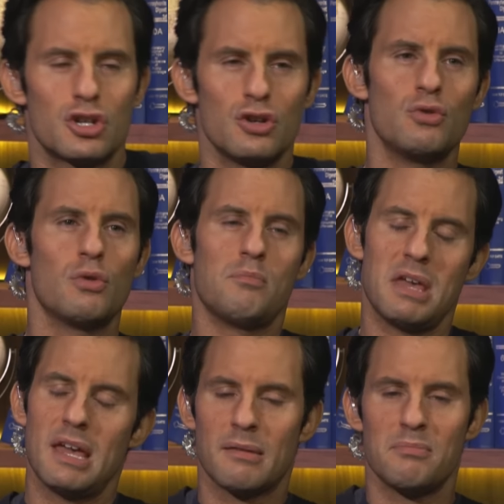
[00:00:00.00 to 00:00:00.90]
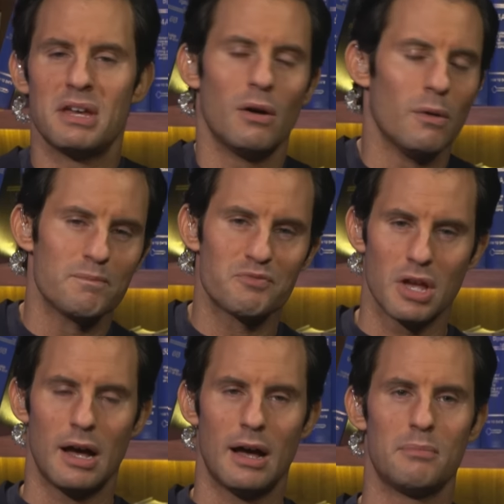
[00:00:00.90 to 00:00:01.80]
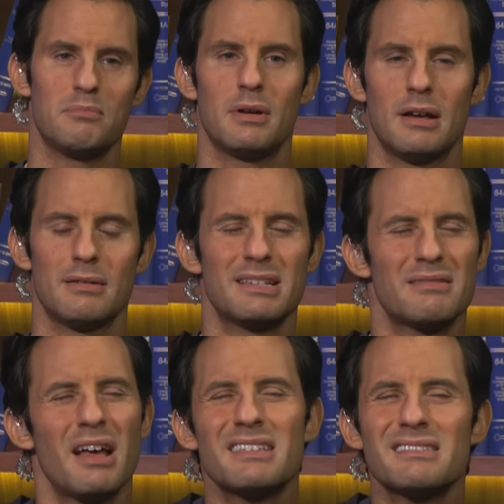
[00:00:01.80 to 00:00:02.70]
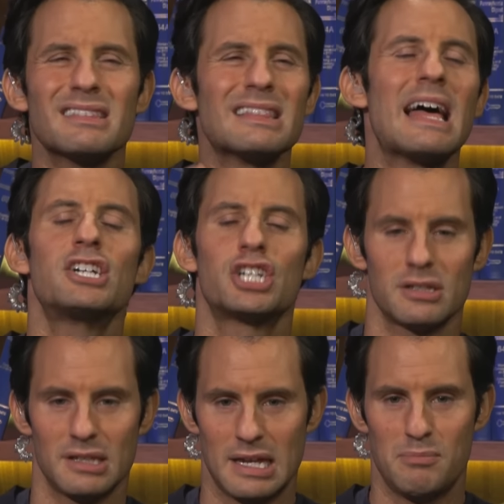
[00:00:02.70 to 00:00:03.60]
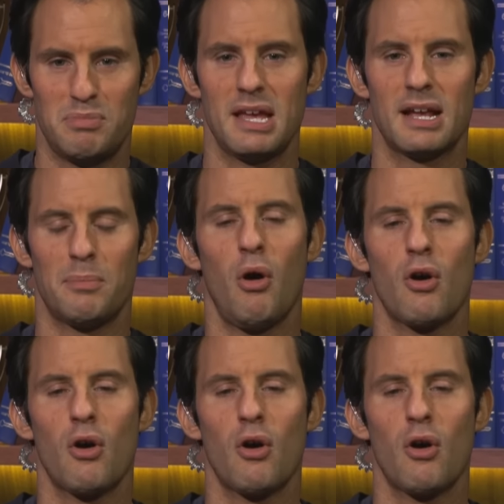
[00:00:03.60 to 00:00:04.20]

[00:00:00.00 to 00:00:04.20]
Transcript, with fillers: to Meek Mill um, allegedly being a